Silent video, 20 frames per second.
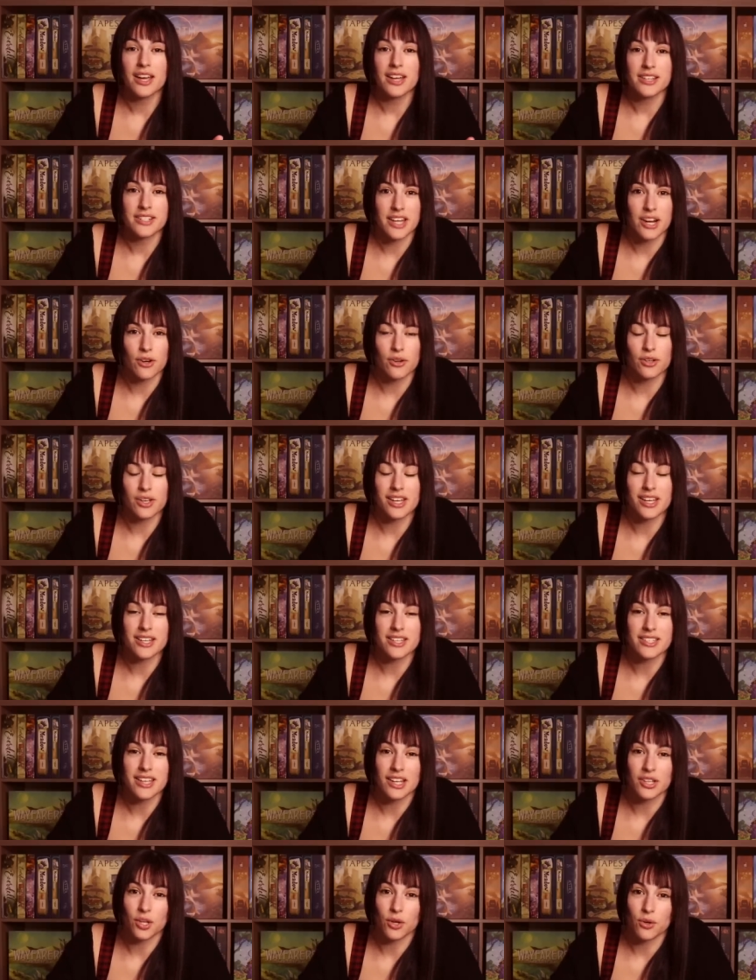Daryl is
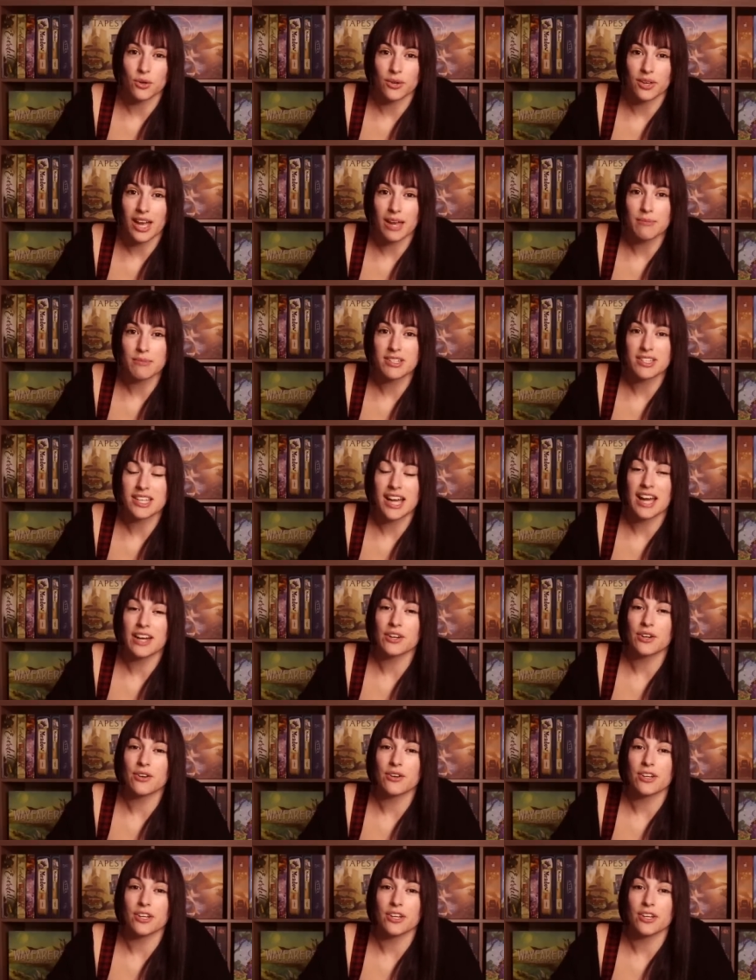a local game designer.